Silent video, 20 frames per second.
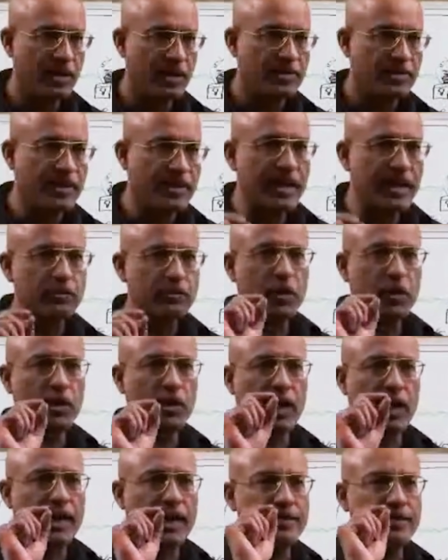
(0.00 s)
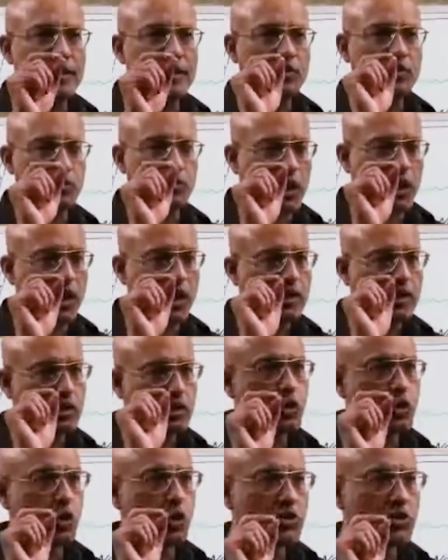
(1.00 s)
that will enter through the
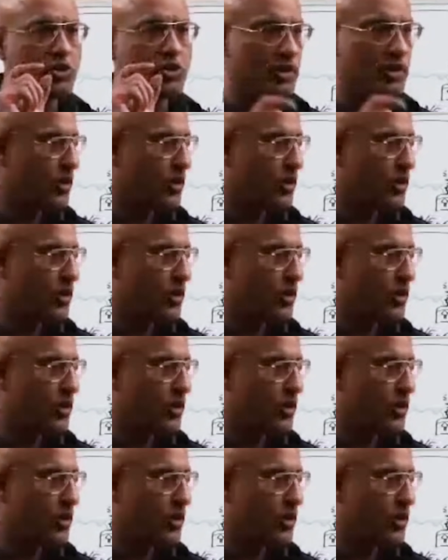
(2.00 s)
those